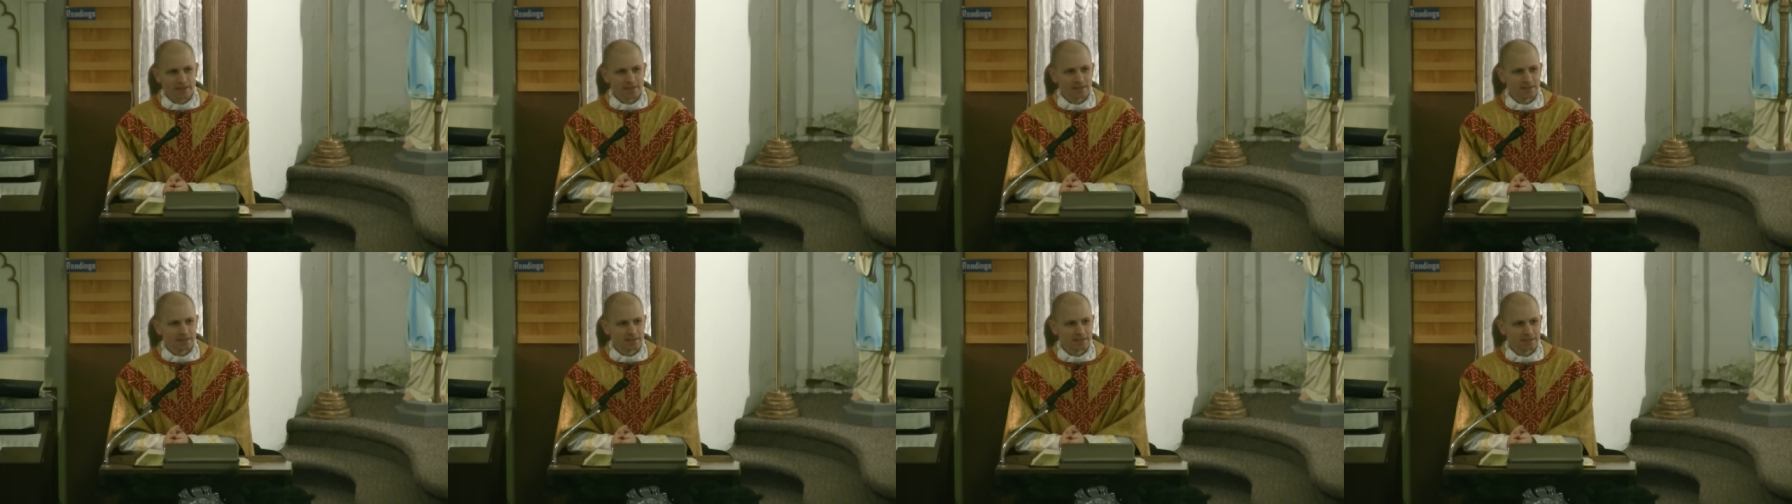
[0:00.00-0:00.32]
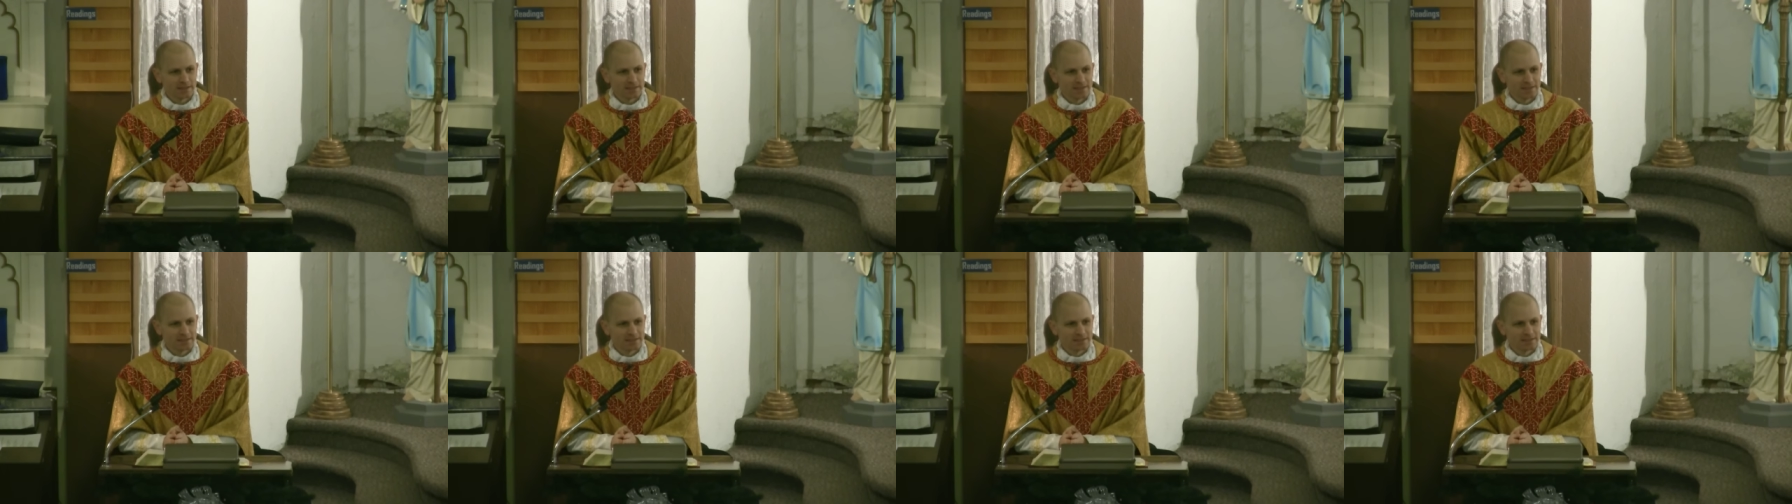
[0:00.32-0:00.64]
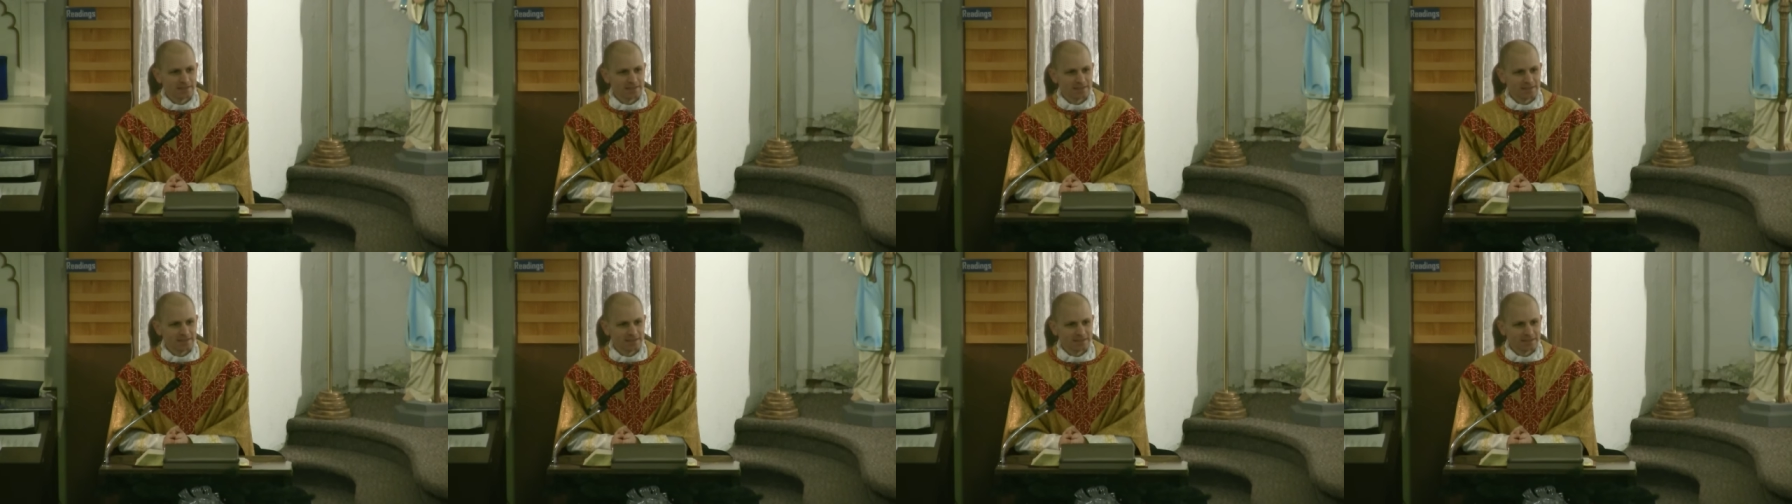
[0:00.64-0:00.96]

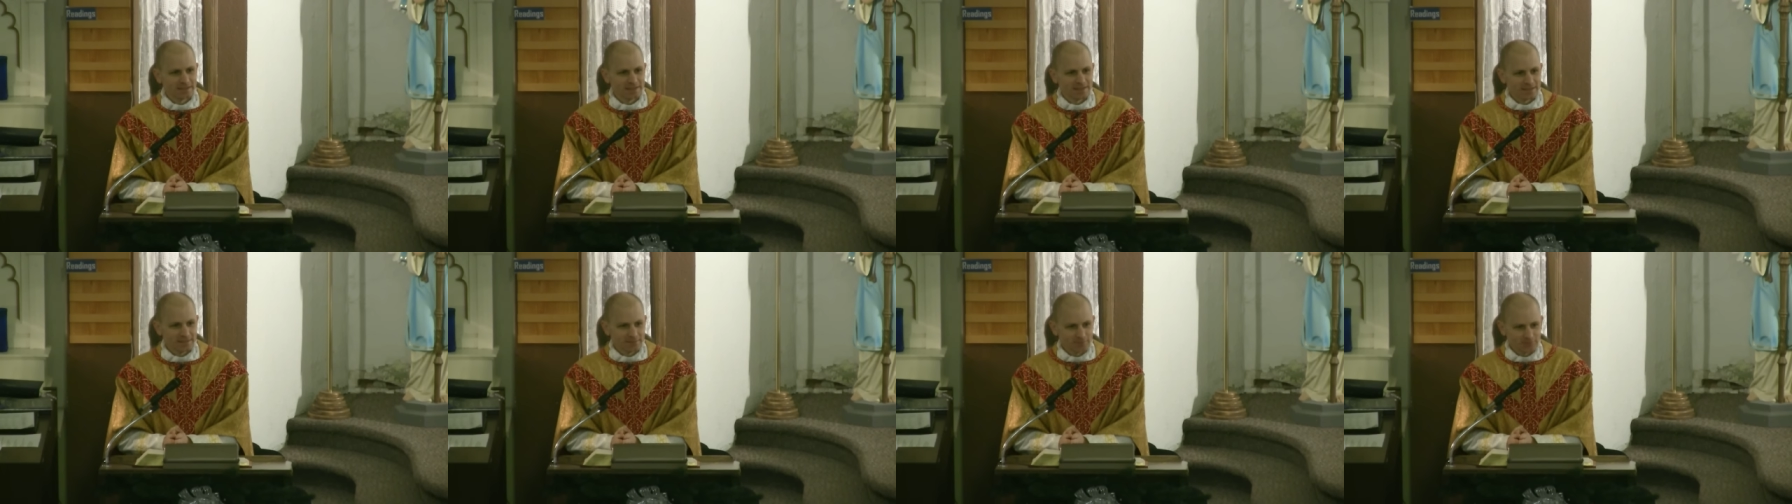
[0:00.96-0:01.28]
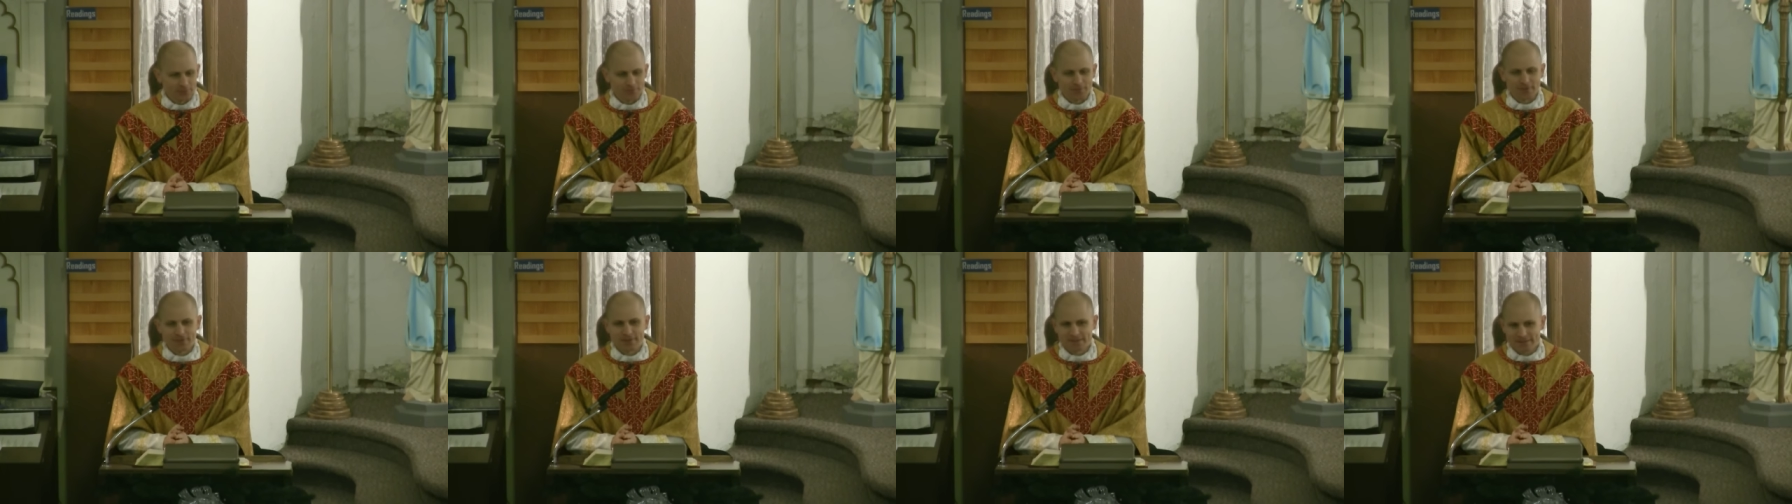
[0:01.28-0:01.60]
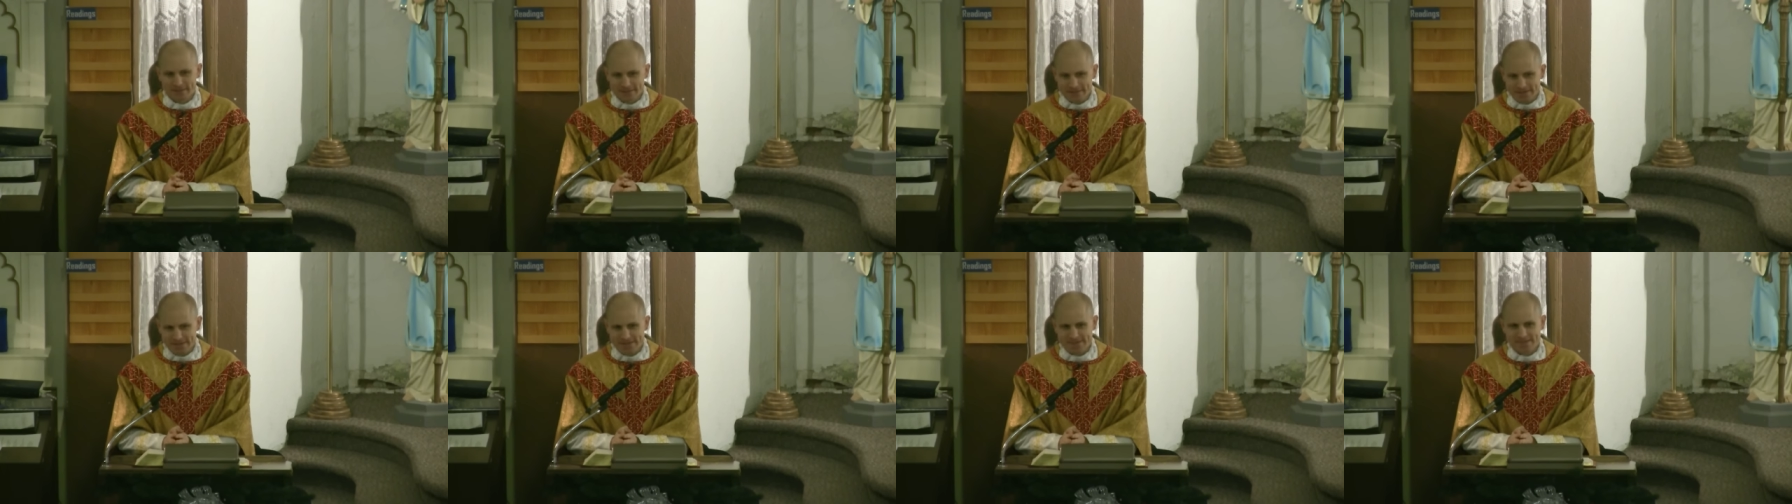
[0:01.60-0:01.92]
I was like,
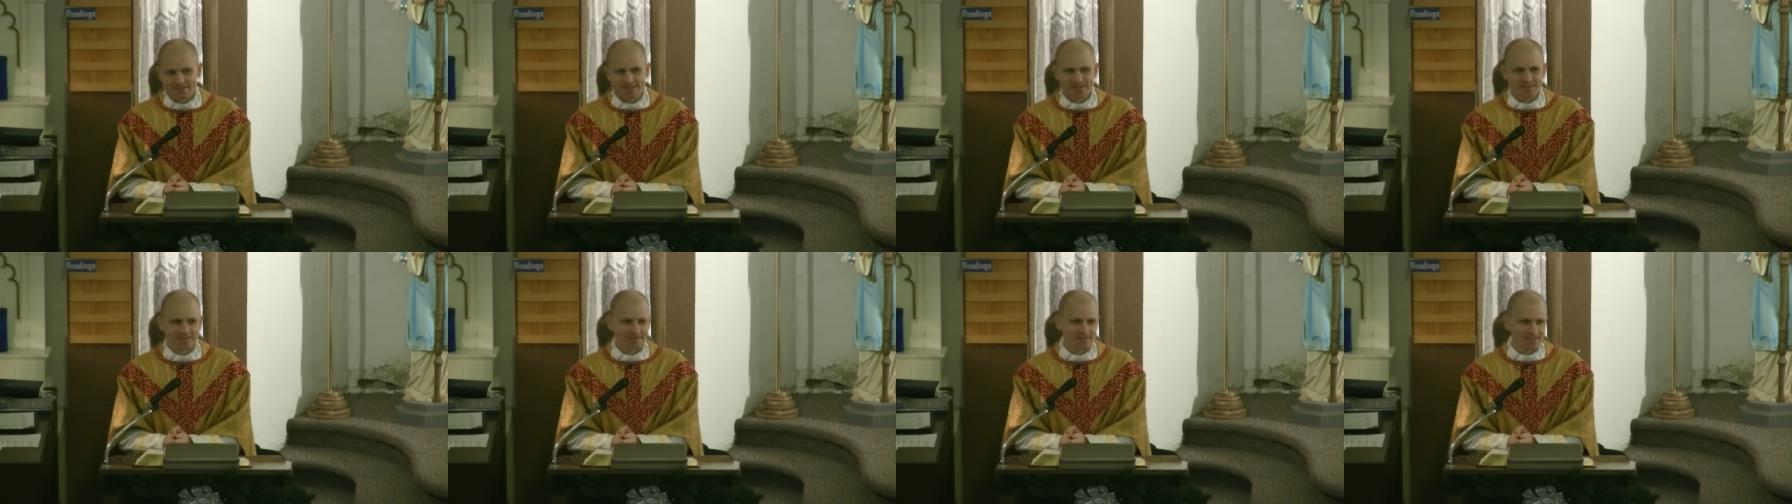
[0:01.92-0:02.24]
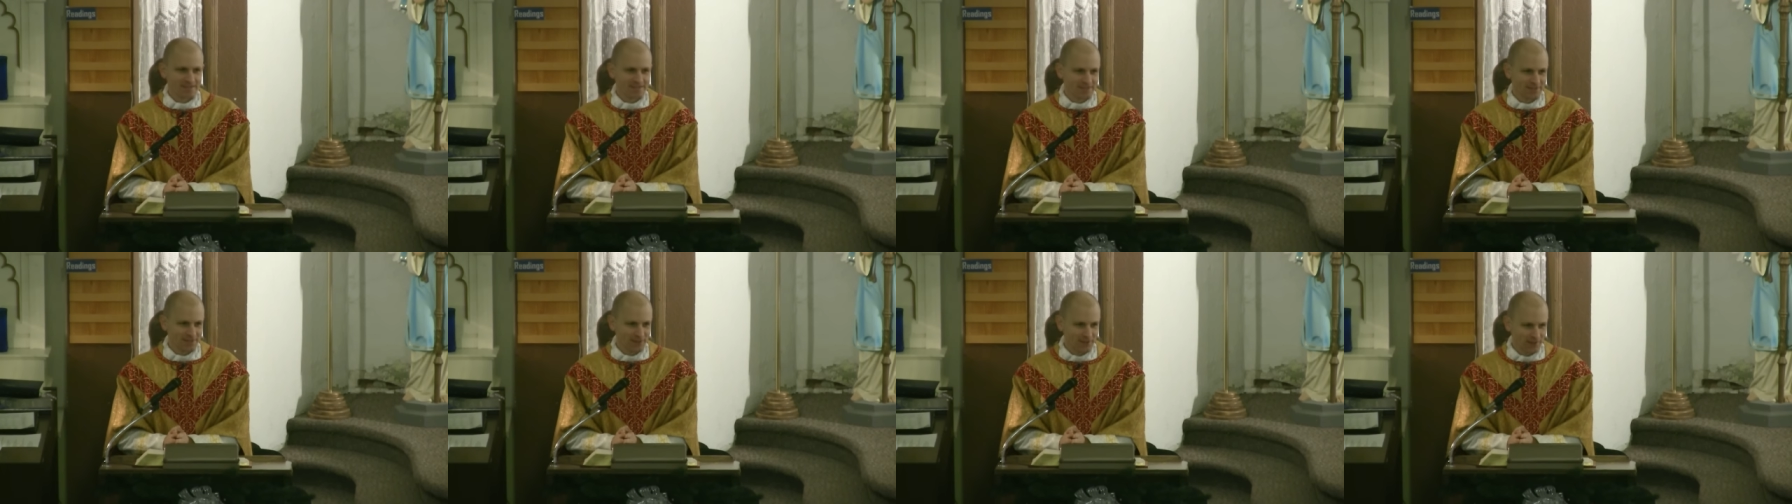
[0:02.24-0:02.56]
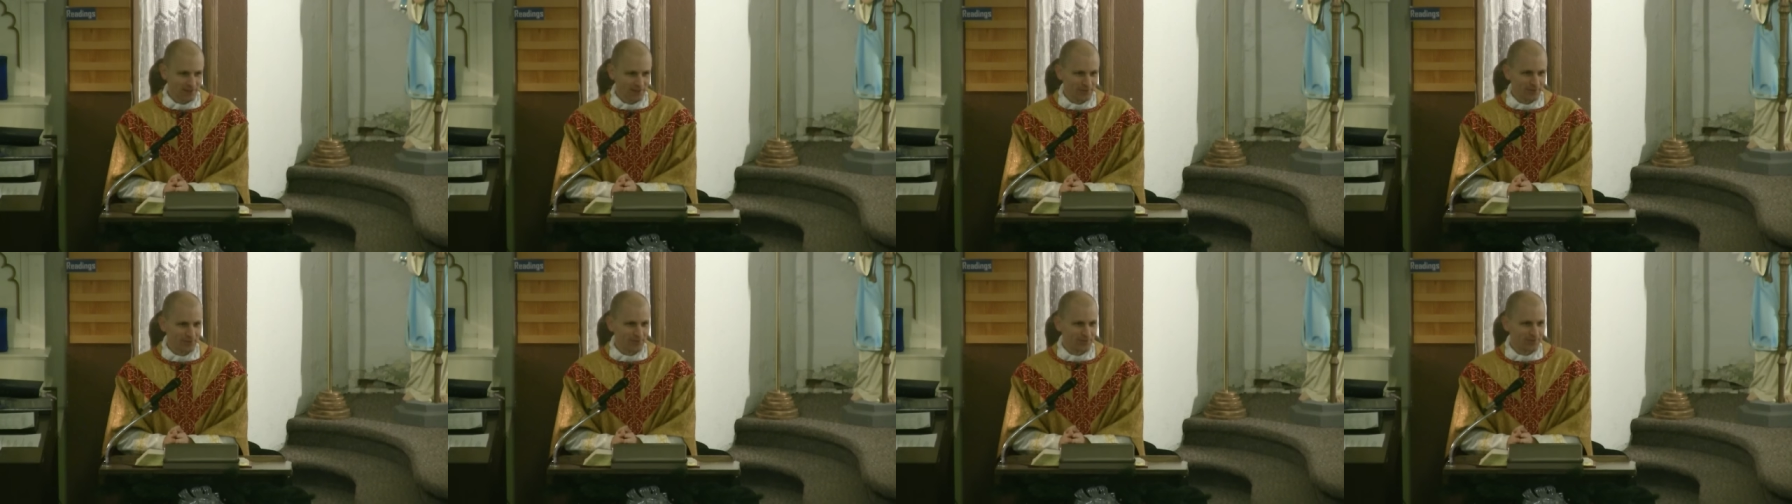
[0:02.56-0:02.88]
yes, it
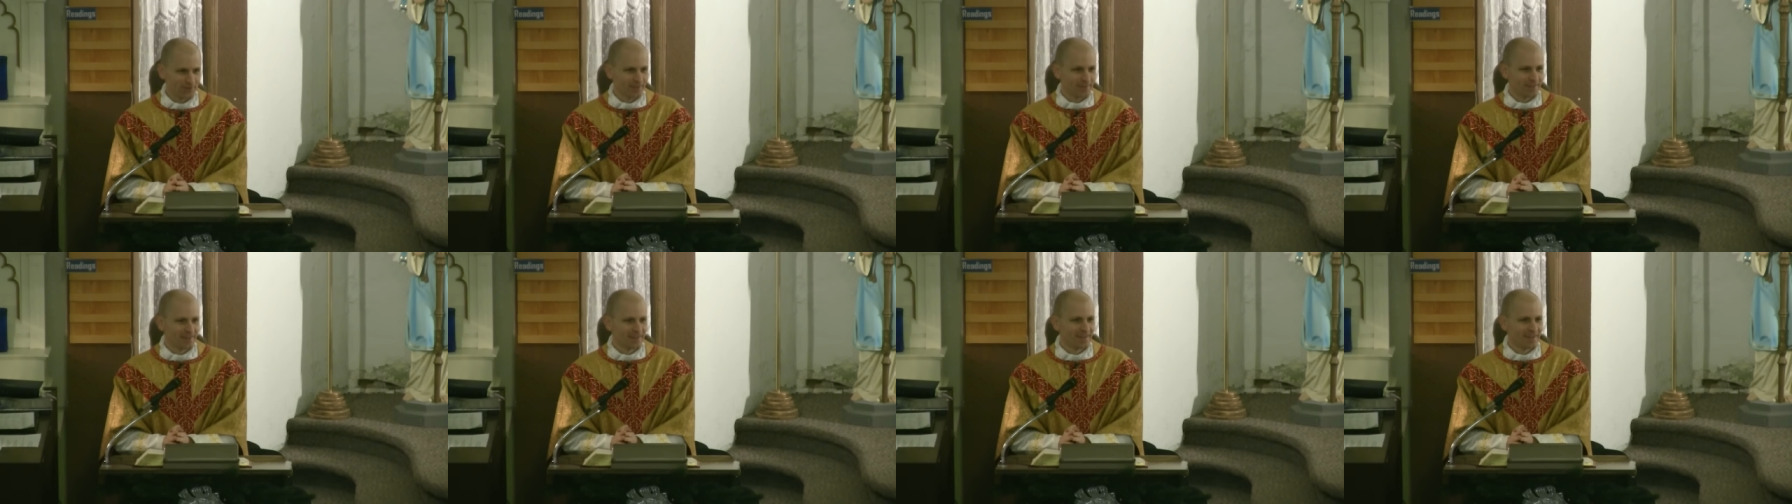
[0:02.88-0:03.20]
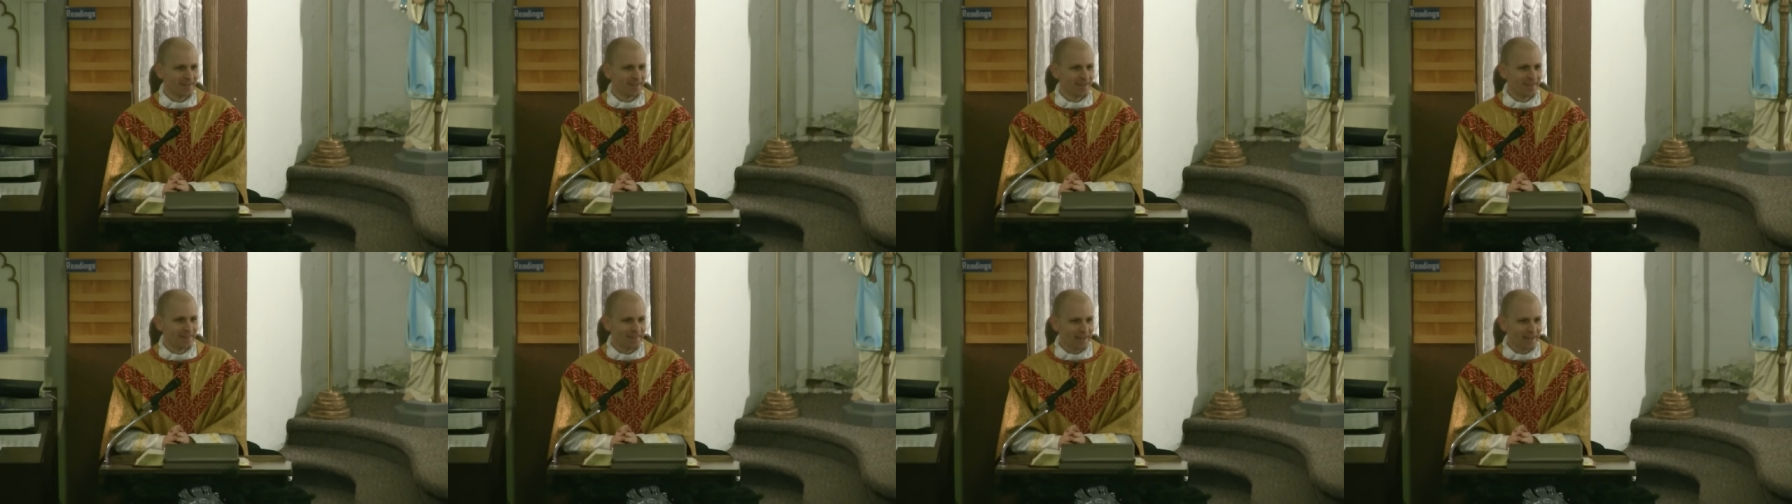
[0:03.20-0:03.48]
does.